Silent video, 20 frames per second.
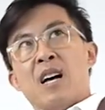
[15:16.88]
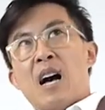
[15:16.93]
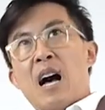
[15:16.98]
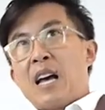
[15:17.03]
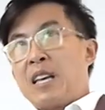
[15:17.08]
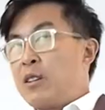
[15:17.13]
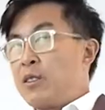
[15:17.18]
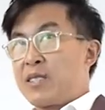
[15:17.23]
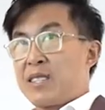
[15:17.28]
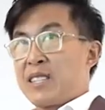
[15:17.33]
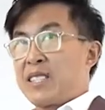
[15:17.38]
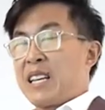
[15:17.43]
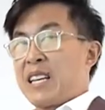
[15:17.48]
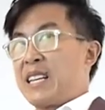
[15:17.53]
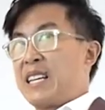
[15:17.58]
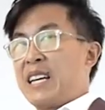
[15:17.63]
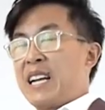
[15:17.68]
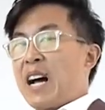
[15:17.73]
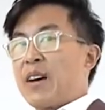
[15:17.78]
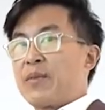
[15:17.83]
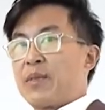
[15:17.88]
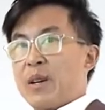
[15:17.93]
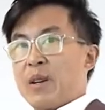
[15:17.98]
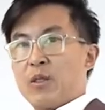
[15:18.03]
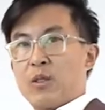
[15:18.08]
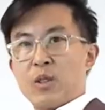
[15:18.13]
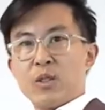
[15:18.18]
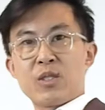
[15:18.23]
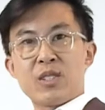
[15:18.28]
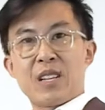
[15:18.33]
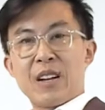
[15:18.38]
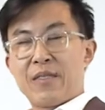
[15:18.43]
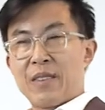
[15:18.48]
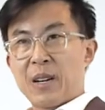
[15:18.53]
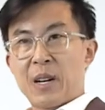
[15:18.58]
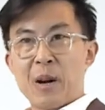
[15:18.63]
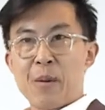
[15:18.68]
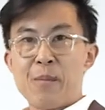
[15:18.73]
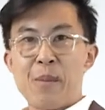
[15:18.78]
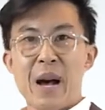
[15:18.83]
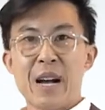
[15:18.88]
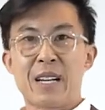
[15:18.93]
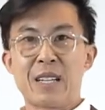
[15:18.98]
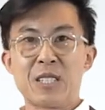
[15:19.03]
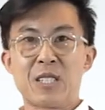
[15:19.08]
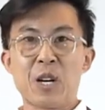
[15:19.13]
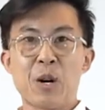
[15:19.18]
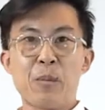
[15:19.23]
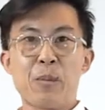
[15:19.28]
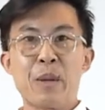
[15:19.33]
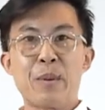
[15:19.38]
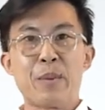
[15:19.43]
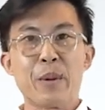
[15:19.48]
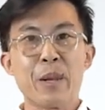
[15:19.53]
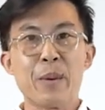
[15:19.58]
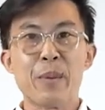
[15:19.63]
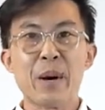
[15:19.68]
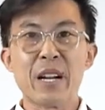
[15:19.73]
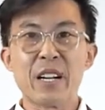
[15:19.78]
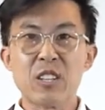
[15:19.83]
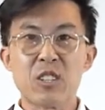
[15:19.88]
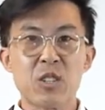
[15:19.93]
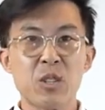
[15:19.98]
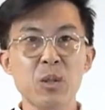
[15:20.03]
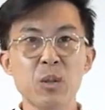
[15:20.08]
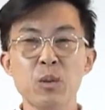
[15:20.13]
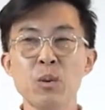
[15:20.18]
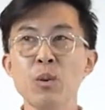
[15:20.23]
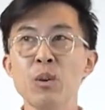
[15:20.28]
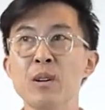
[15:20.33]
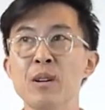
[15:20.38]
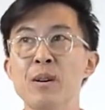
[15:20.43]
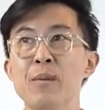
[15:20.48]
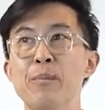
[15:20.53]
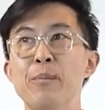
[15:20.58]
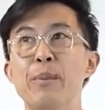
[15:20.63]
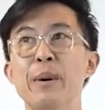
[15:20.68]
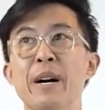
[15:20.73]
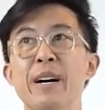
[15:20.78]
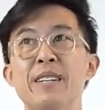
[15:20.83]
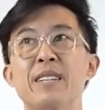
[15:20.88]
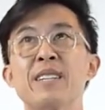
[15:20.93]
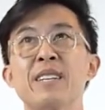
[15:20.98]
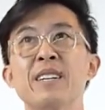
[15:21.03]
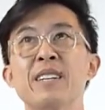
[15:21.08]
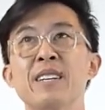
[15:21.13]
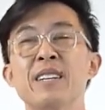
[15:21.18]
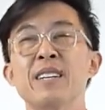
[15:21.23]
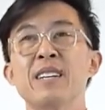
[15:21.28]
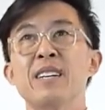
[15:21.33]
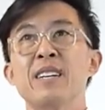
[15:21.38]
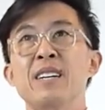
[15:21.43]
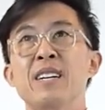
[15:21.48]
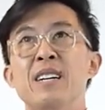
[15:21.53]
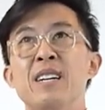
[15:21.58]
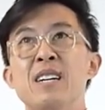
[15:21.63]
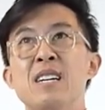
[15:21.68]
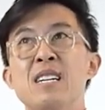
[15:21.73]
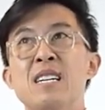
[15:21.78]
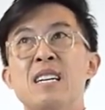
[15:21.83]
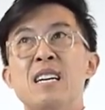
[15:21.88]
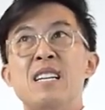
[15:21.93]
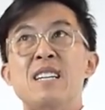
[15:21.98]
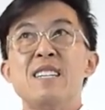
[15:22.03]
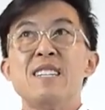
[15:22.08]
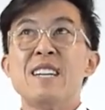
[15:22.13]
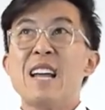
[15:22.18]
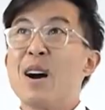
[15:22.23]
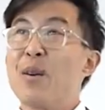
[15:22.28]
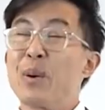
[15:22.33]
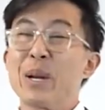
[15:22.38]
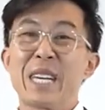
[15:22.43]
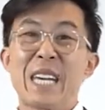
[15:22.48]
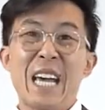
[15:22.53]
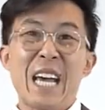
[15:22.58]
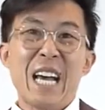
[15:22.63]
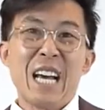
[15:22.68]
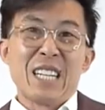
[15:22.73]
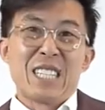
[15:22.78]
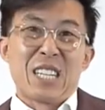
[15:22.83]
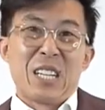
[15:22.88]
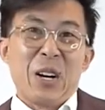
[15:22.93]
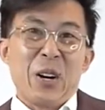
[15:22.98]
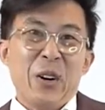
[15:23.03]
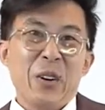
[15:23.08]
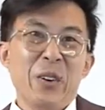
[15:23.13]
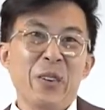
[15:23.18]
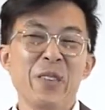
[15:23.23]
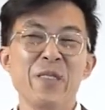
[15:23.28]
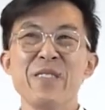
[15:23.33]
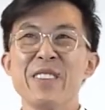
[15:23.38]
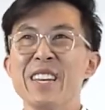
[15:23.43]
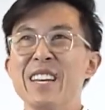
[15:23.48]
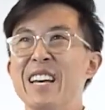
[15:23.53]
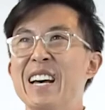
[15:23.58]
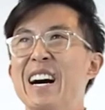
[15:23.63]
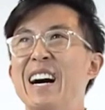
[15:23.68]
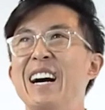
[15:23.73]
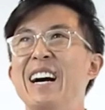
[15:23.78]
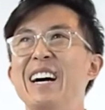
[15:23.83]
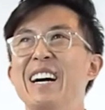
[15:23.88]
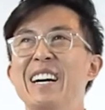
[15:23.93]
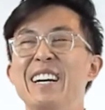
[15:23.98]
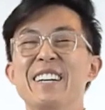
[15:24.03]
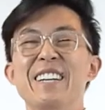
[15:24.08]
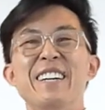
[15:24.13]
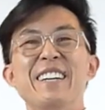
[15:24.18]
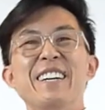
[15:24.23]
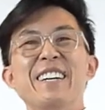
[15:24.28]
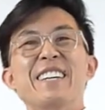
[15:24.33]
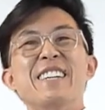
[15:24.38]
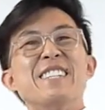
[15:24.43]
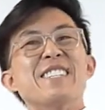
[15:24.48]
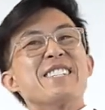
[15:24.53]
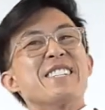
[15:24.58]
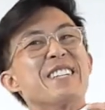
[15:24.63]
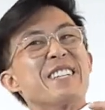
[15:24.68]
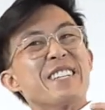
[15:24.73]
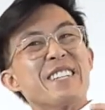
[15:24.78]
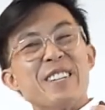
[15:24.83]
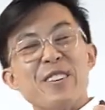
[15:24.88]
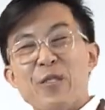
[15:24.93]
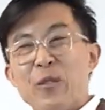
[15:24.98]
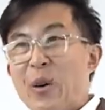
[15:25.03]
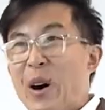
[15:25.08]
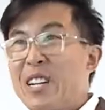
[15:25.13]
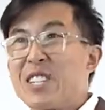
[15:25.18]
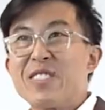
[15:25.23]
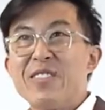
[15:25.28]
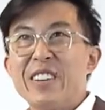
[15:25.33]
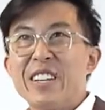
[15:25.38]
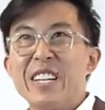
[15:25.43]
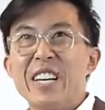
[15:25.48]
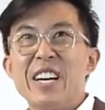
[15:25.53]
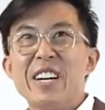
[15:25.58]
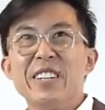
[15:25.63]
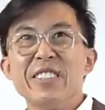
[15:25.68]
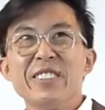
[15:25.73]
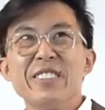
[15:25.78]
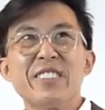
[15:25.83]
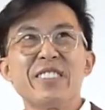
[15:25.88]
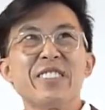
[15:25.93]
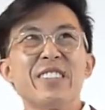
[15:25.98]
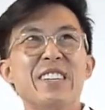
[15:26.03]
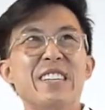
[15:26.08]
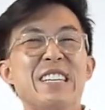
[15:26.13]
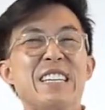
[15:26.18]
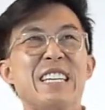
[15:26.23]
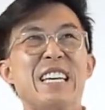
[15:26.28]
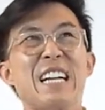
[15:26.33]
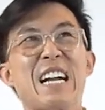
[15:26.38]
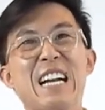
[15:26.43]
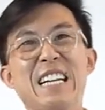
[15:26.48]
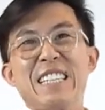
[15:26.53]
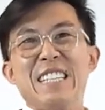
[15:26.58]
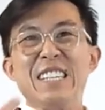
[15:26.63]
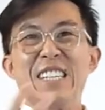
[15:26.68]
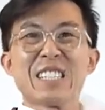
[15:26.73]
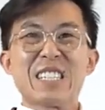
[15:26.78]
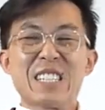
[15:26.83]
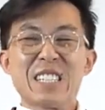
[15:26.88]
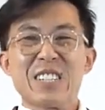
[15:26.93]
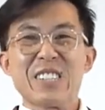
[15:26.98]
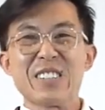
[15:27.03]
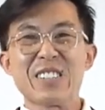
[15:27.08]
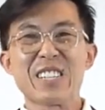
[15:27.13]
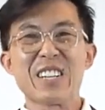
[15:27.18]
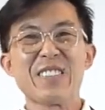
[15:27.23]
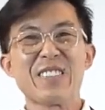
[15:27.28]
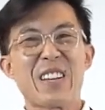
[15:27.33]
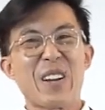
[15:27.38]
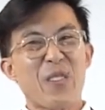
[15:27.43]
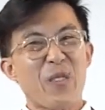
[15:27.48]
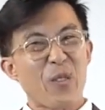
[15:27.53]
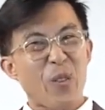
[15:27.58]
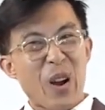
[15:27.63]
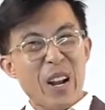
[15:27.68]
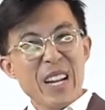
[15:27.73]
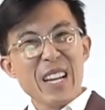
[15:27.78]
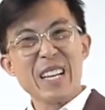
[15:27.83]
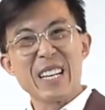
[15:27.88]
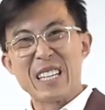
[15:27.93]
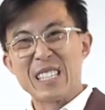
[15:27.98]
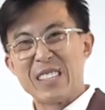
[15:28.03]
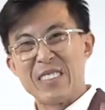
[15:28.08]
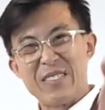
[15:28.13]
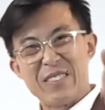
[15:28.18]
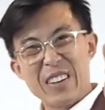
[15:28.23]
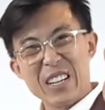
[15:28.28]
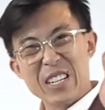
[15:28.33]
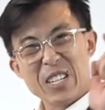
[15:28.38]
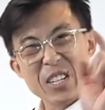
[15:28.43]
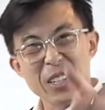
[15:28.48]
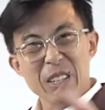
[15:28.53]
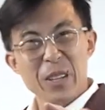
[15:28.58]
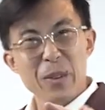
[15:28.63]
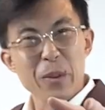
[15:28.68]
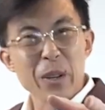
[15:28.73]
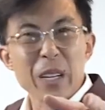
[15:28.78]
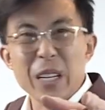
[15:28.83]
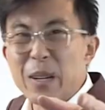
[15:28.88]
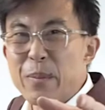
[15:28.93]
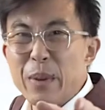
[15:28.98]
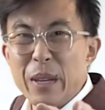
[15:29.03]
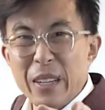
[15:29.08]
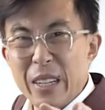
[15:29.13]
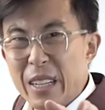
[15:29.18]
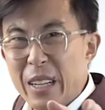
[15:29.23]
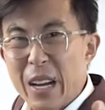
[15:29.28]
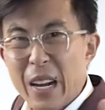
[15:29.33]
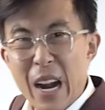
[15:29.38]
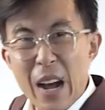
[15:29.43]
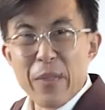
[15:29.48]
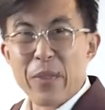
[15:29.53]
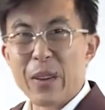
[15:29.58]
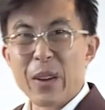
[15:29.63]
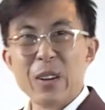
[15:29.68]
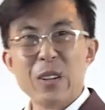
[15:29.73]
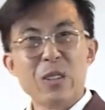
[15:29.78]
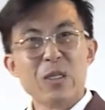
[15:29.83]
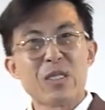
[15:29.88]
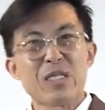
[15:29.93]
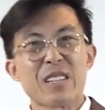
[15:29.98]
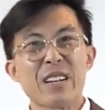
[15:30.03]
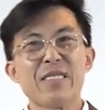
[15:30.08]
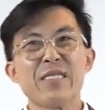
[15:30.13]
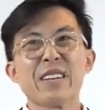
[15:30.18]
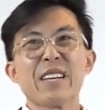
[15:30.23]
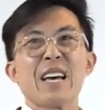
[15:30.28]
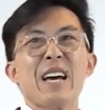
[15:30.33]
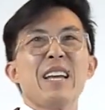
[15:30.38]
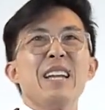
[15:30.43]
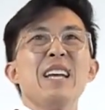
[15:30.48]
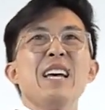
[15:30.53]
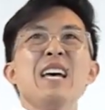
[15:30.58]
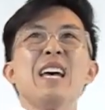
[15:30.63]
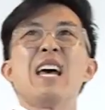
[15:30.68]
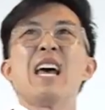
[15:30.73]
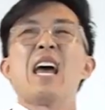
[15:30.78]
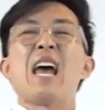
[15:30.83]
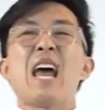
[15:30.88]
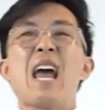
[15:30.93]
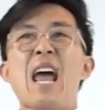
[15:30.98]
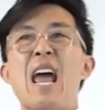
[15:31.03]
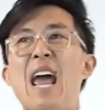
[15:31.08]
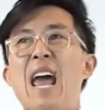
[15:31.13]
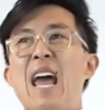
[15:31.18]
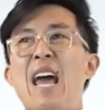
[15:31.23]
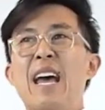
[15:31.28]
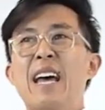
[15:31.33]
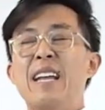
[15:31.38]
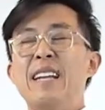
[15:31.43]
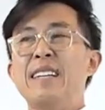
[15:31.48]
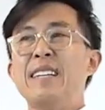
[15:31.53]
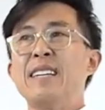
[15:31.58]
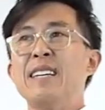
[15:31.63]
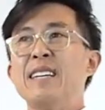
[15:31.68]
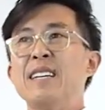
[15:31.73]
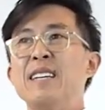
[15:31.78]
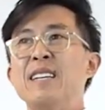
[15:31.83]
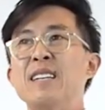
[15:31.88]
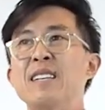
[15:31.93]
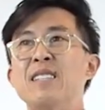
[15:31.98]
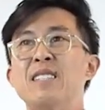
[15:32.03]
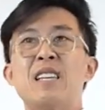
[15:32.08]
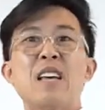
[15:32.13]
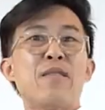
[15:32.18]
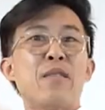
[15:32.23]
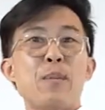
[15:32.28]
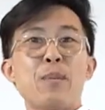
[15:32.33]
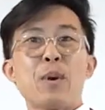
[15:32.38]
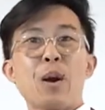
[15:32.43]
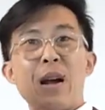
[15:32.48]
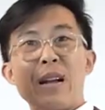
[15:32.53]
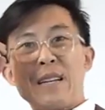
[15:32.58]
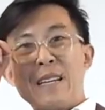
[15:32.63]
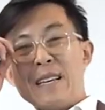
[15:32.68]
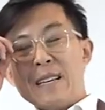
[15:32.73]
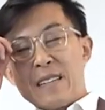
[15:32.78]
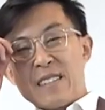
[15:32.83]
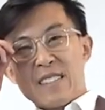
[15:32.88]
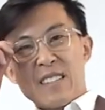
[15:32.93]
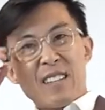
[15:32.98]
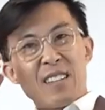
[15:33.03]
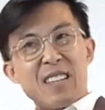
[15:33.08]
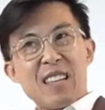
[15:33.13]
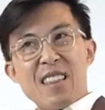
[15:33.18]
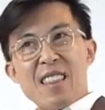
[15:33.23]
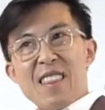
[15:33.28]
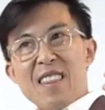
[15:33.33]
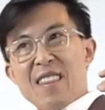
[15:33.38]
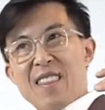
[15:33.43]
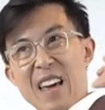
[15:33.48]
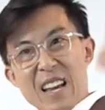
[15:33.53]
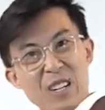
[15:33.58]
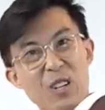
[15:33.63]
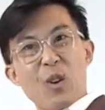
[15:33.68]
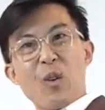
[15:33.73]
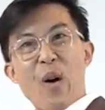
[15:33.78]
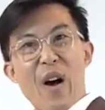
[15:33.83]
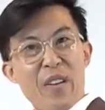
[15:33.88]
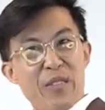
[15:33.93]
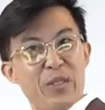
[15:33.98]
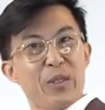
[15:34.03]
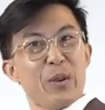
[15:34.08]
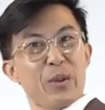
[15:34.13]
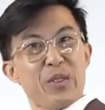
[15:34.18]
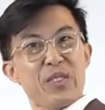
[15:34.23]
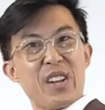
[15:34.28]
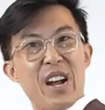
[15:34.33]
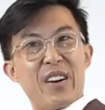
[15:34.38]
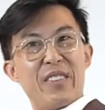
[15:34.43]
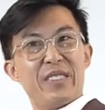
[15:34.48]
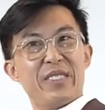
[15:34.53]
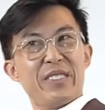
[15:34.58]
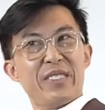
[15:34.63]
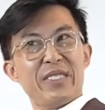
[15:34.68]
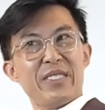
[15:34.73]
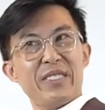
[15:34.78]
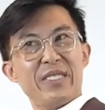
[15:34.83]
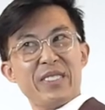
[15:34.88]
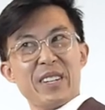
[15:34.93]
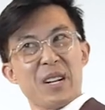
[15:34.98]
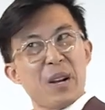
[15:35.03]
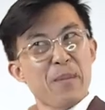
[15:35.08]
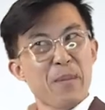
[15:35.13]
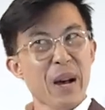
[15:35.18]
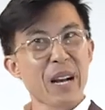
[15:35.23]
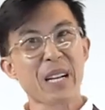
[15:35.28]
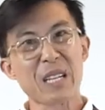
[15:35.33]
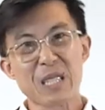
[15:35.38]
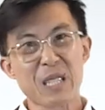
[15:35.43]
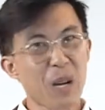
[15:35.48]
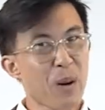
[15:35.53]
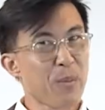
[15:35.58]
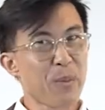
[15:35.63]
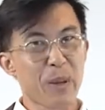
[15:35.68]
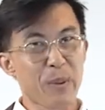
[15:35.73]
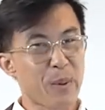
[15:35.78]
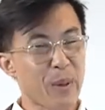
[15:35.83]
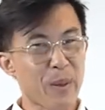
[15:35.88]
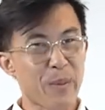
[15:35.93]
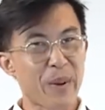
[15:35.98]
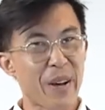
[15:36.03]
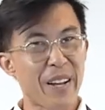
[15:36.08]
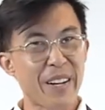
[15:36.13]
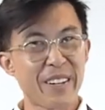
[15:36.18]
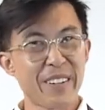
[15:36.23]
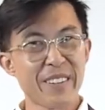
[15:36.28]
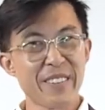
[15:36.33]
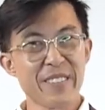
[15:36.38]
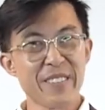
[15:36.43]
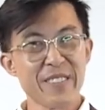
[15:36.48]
I used to say get out there and do stuff and come back and tell people about it too, but now we can't, so uh, watch videos, get ideas to do stuff, get ready, because eventually we're gonna be able to get out there and do stuff again, and save up your ideas. Then go out and do stuff, and come back and tell people about it.